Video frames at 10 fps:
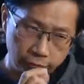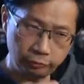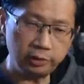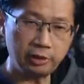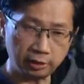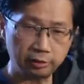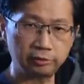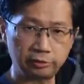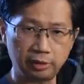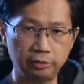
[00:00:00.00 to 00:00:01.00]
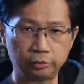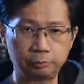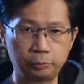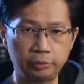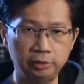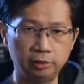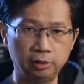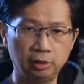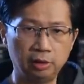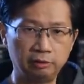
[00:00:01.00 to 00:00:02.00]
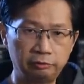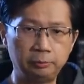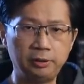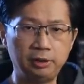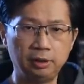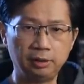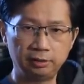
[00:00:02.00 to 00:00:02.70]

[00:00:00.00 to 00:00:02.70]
really understand this point. For me,